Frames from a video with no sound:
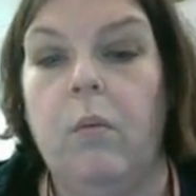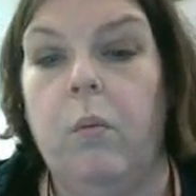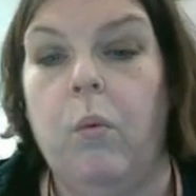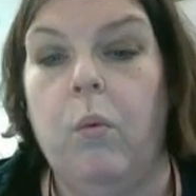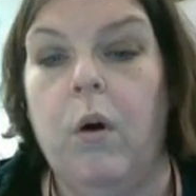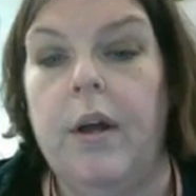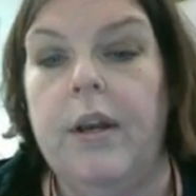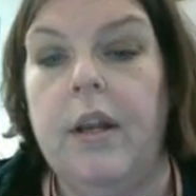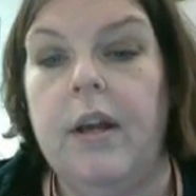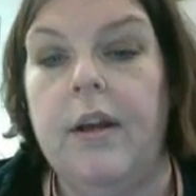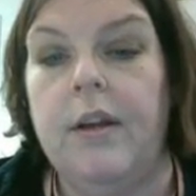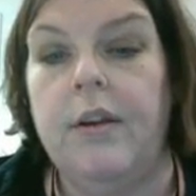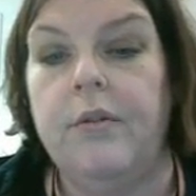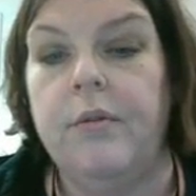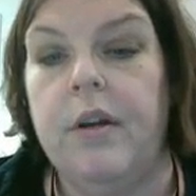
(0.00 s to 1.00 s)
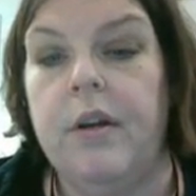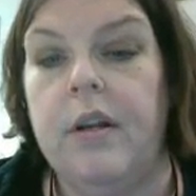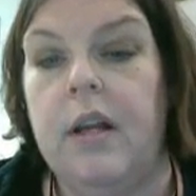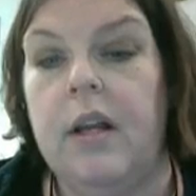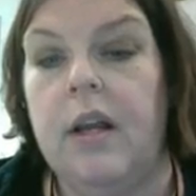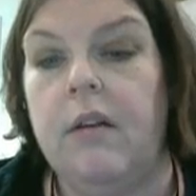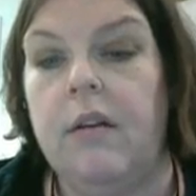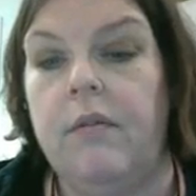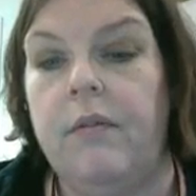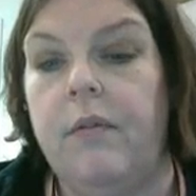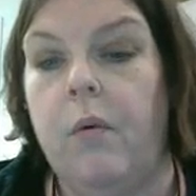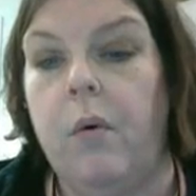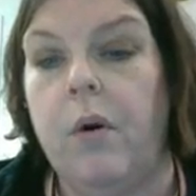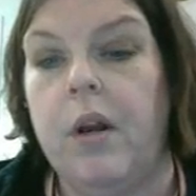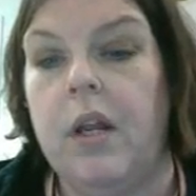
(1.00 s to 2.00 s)

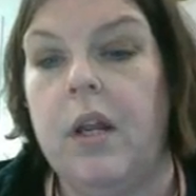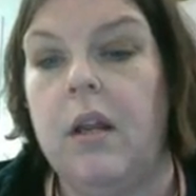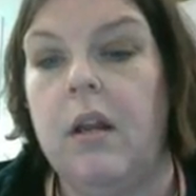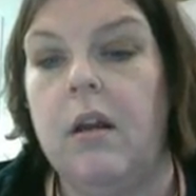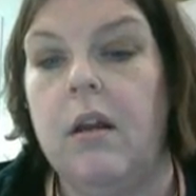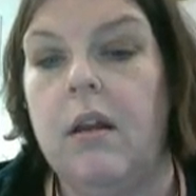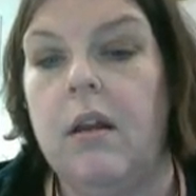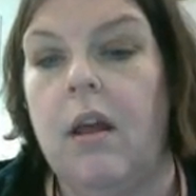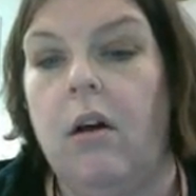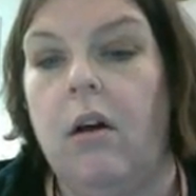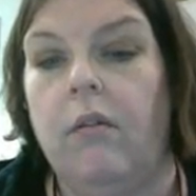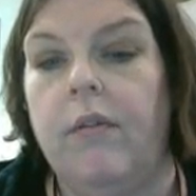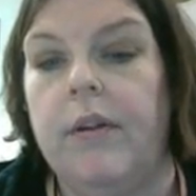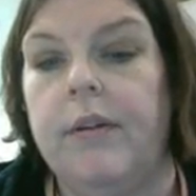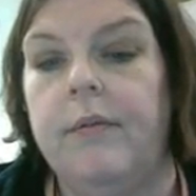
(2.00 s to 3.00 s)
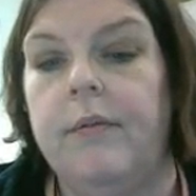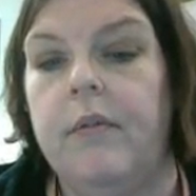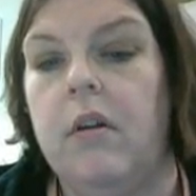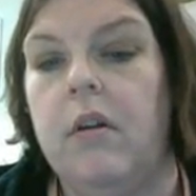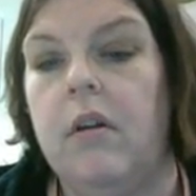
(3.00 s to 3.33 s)
140 Kelvin.